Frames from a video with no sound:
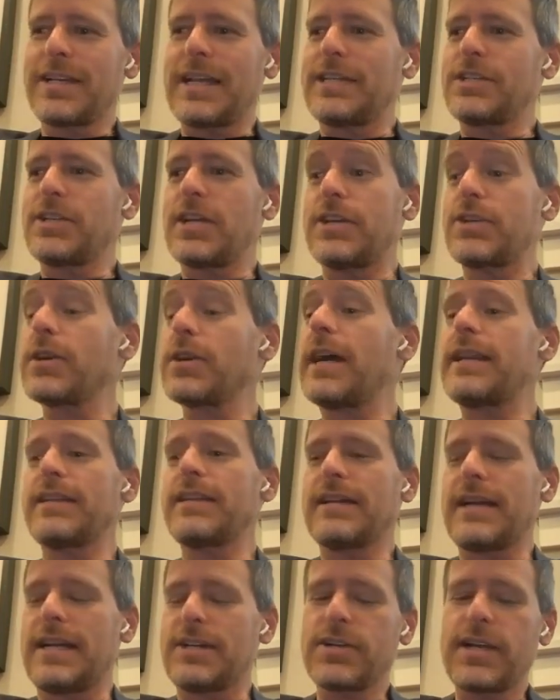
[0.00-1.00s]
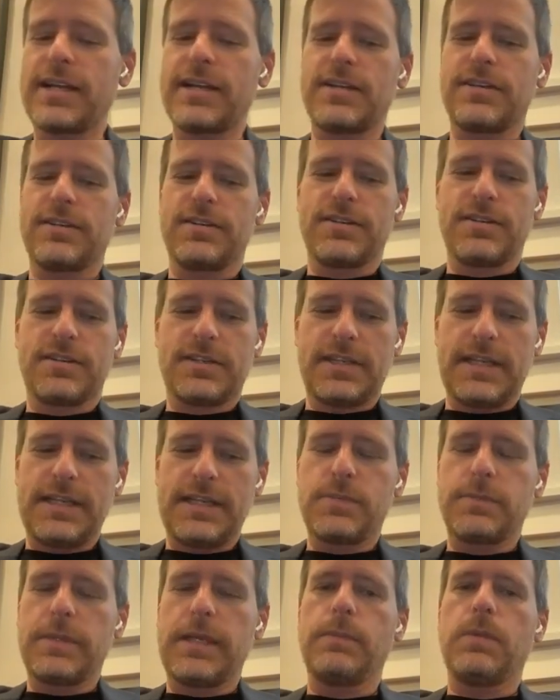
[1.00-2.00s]
And I try to
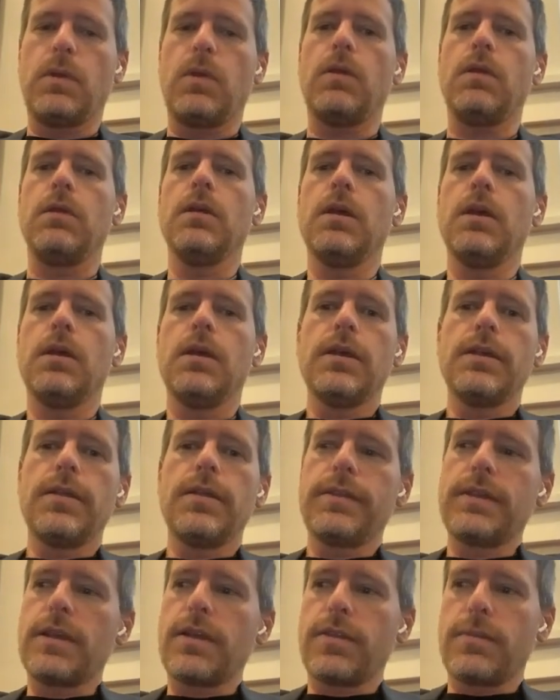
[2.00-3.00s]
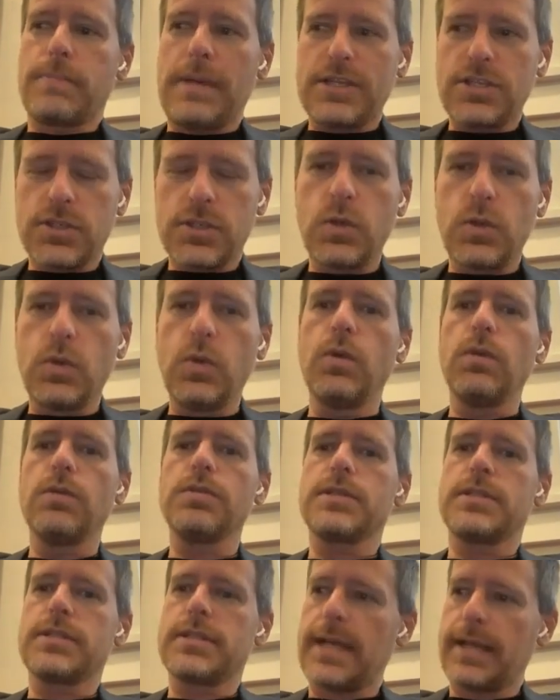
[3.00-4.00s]
teach people, the best
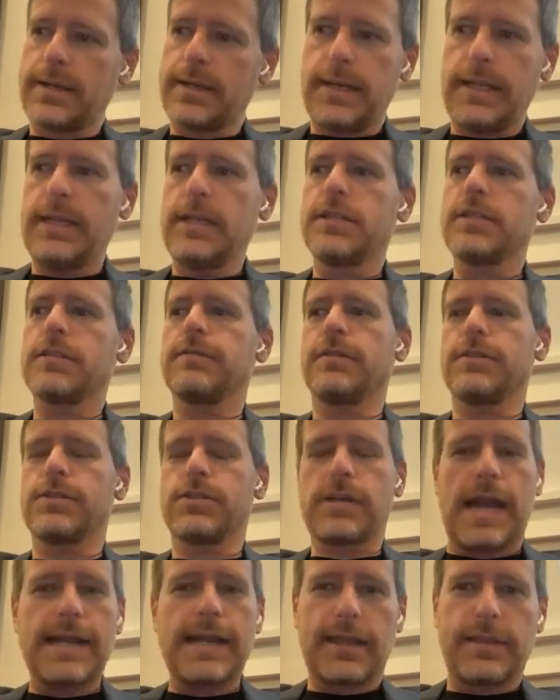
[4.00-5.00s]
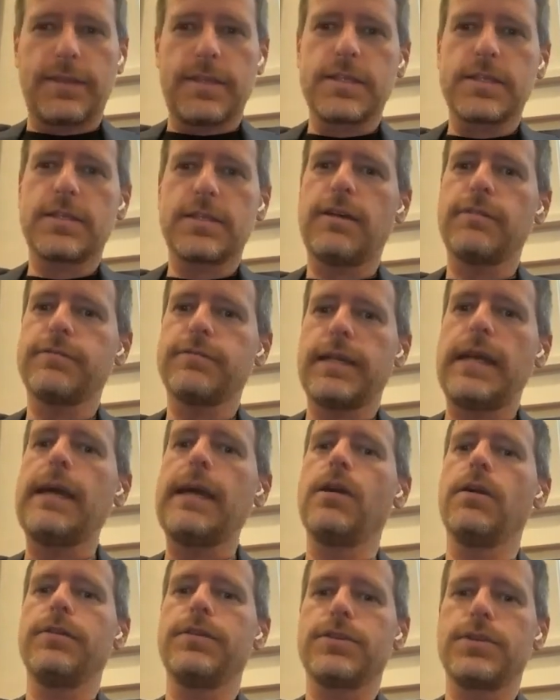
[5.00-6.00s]
tools and techniques for tracking this stuff
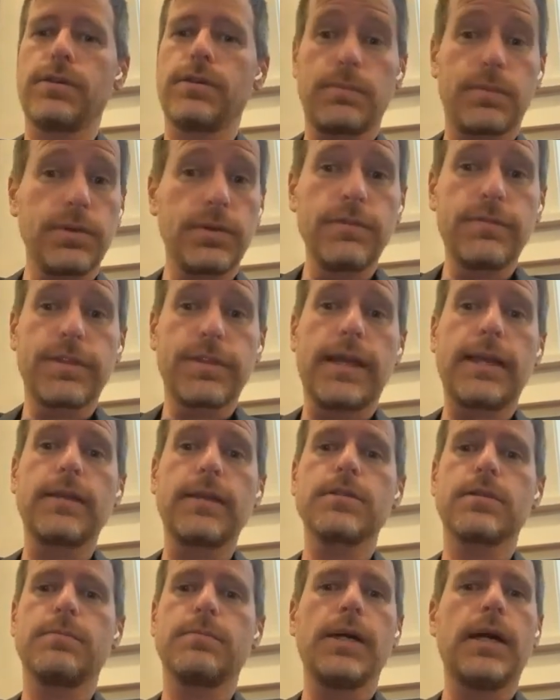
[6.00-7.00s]
down to improve things.